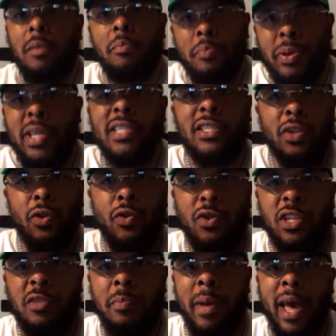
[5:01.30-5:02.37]
Pence turned
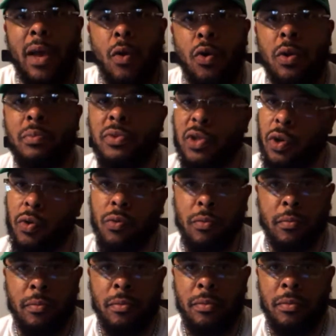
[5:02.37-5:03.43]
his back on him too.
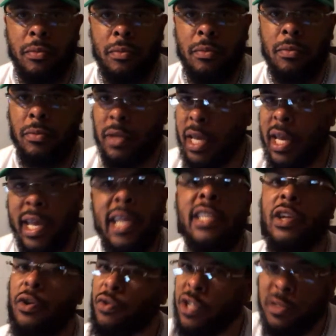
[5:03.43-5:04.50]
Yeah, he
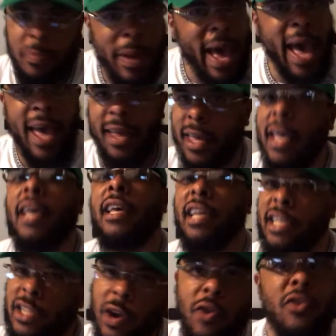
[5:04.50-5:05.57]
turned his back. He
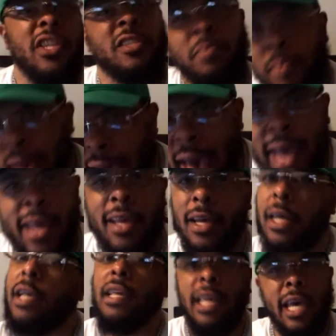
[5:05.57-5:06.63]
turned his back.
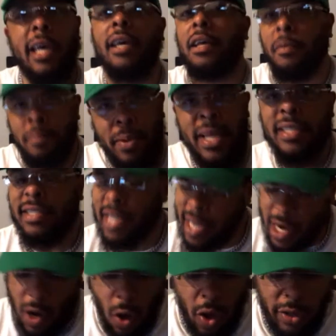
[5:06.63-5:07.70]
Yeah, Pence did
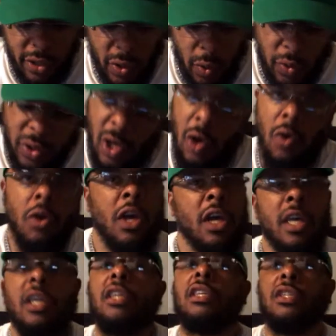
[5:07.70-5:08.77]
it also. So
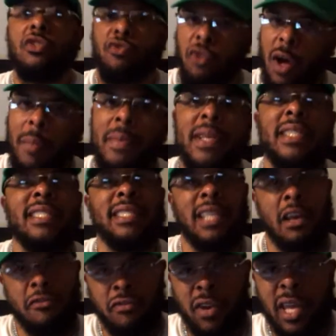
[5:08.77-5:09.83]
Trump is
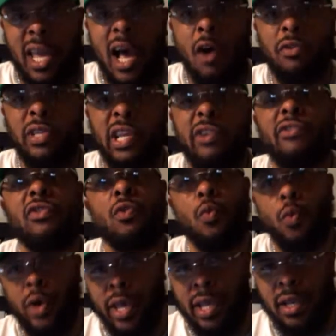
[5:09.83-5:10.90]
definitely out there in the
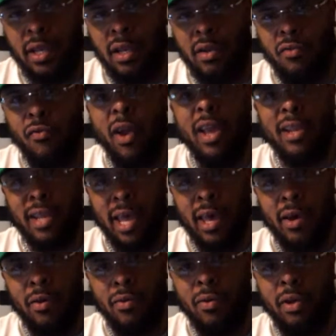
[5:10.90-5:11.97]
wind right
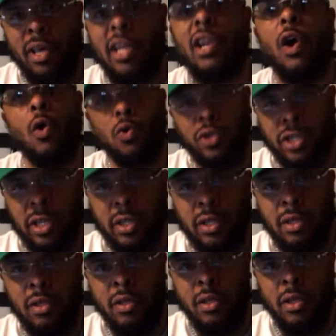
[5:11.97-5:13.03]
now in the ocean.
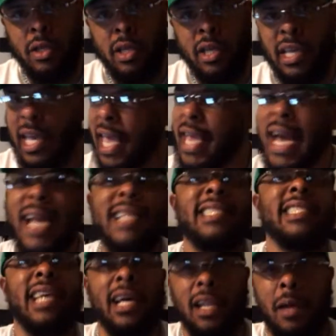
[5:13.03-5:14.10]
He ain't got to
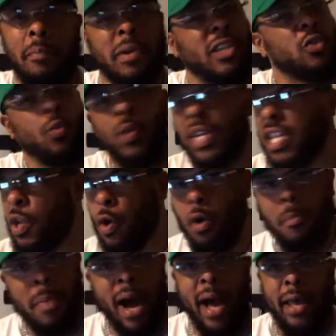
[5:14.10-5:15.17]
sell it, but it's windy going
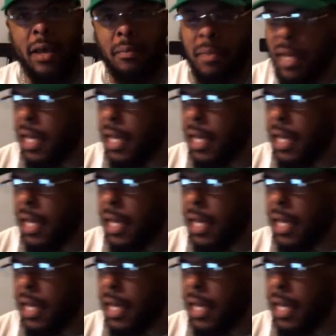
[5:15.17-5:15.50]
by him.